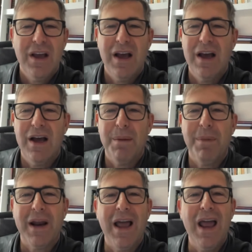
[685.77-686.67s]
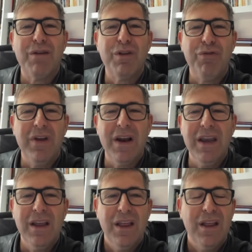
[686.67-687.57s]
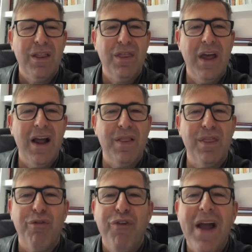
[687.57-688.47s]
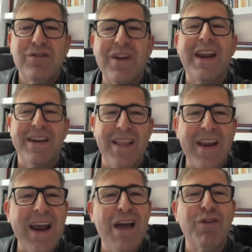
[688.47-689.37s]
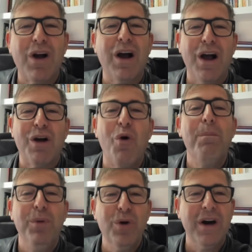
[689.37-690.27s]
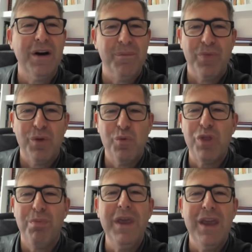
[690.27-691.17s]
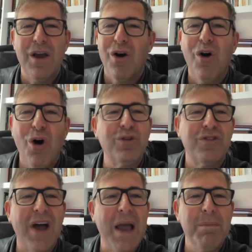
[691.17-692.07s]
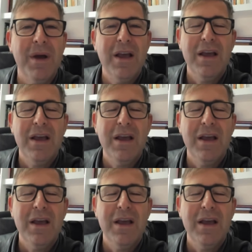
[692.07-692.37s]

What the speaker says: but I have the feeling that the fact that, that I have a computer with me all the time